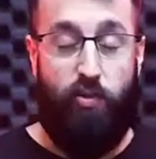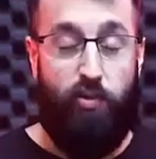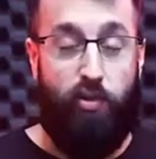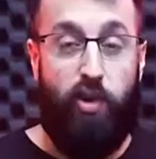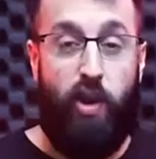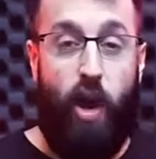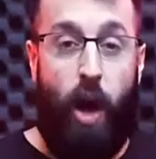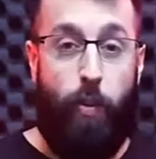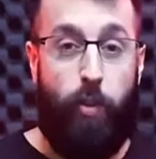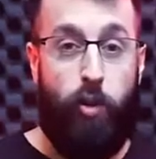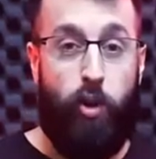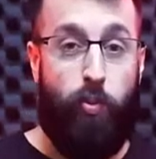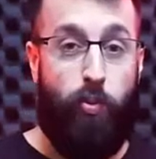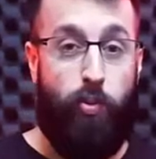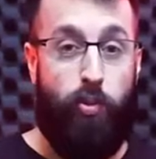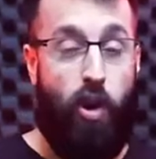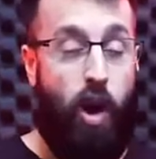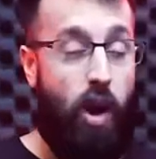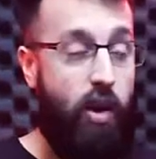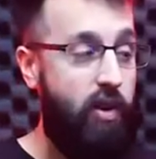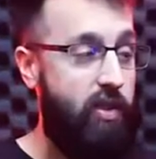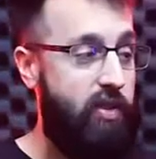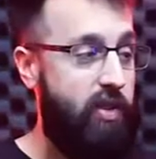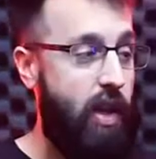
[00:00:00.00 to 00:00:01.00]
phenomenal
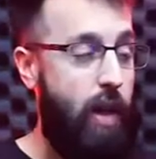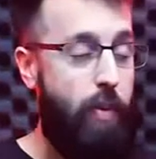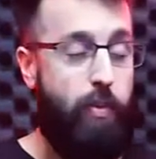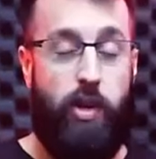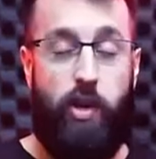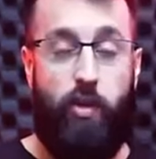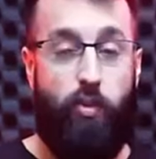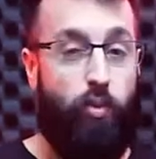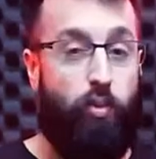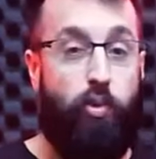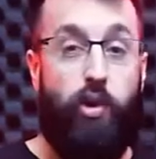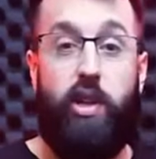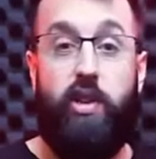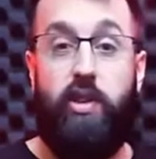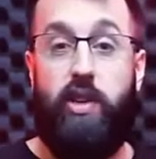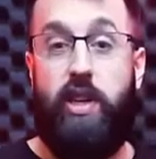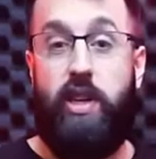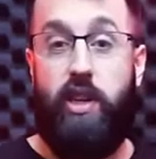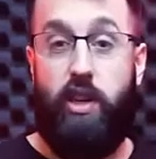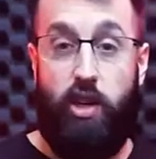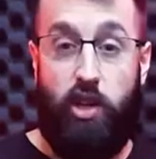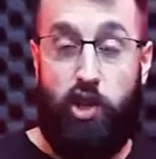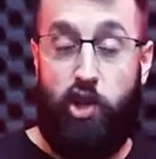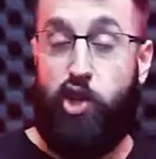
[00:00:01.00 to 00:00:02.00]
product. I mean,
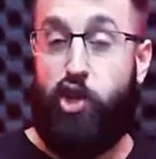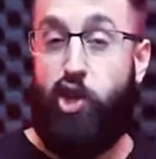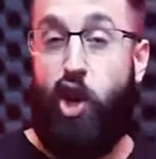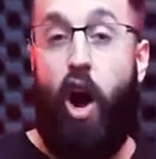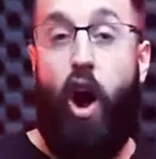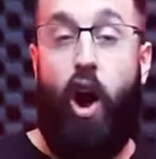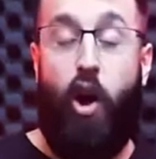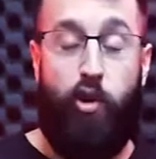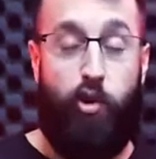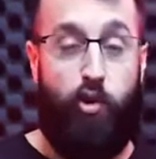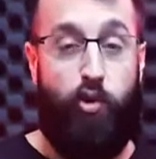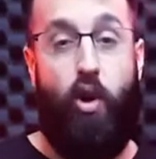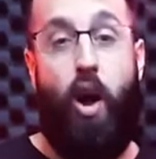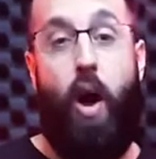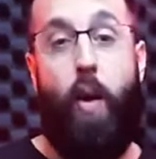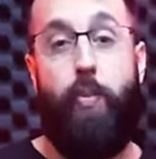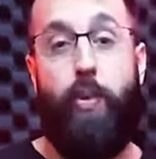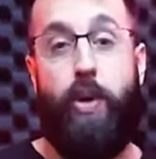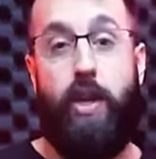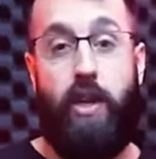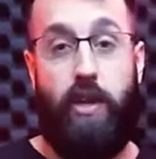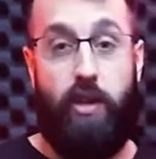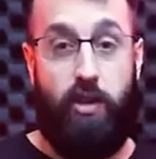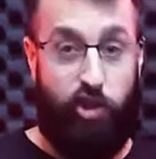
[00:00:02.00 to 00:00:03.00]
really a
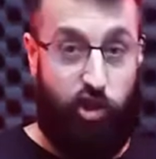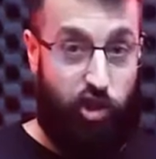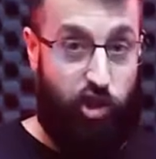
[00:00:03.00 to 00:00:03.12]
jaw-dropping